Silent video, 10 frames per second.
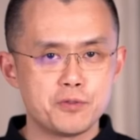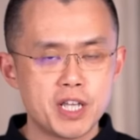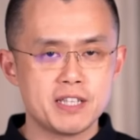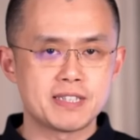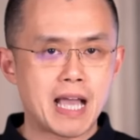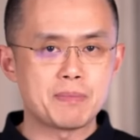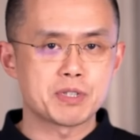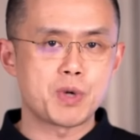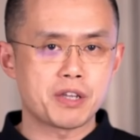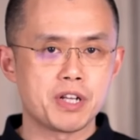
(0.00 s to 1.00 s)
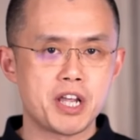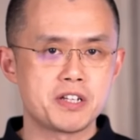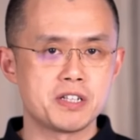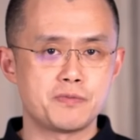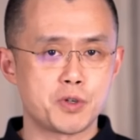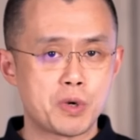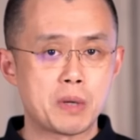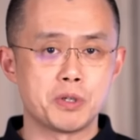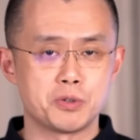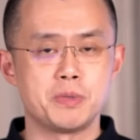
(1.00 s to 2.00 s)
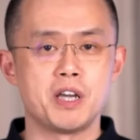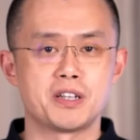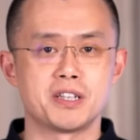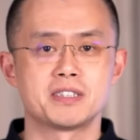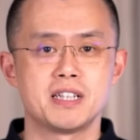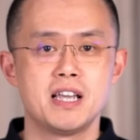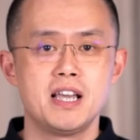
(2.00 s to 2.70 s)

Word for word: fully established regulations for crypto, to be honest.